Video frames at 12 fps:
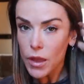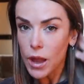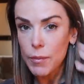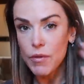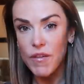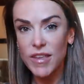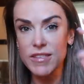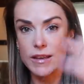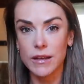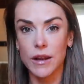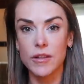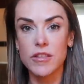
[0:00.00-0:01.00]
I'm
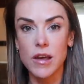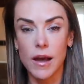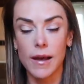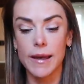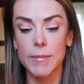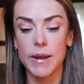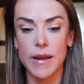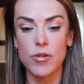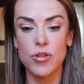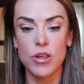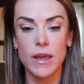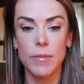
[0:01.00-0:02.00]
investing a lot of time and
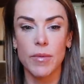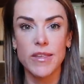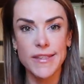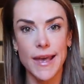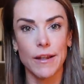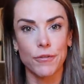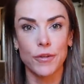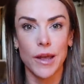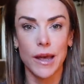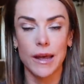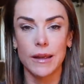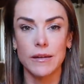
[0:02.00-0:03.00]
energy in myself,
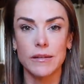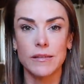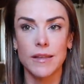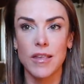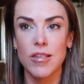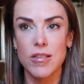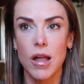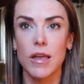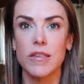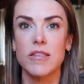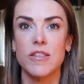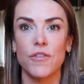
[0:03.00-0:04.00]
and that's
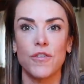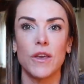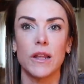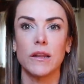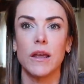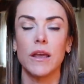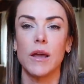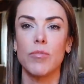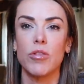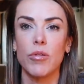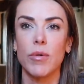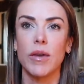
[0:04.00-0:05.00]
nice to feel like I'm
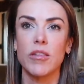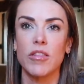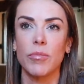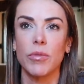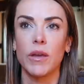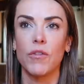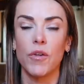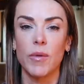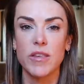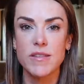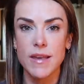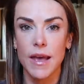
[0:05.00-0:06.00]
doing something for
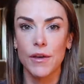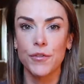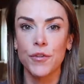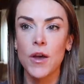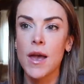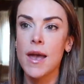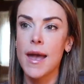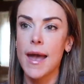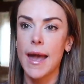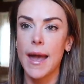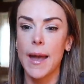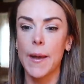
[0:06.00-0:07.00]
myself.
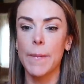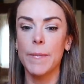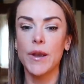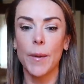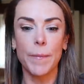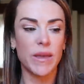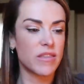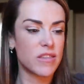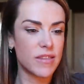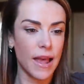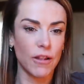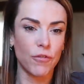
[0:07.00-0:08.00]
Not being
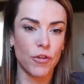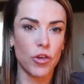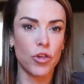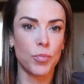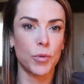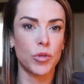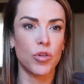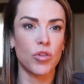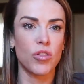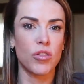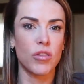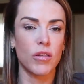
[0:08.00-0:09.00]
selfish, but
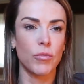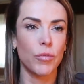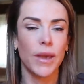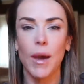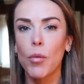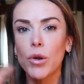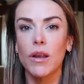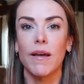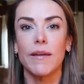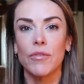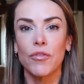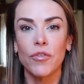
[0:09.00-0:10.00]
just we get one
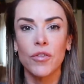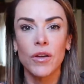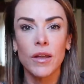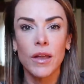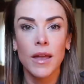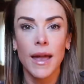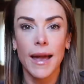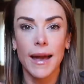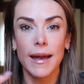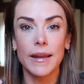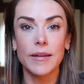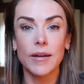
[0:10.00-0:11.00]
life,
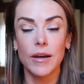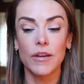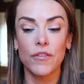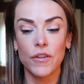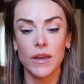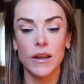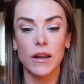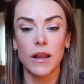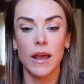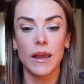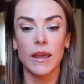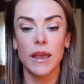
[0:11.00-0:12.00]
and I feel
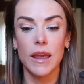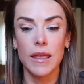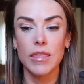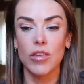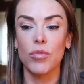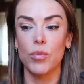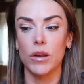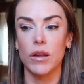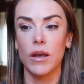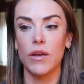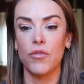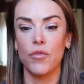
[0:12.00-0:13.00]
like in this one
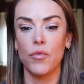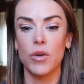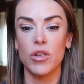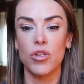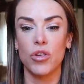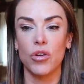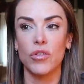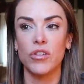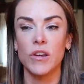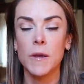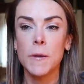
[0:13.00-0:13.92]
life we should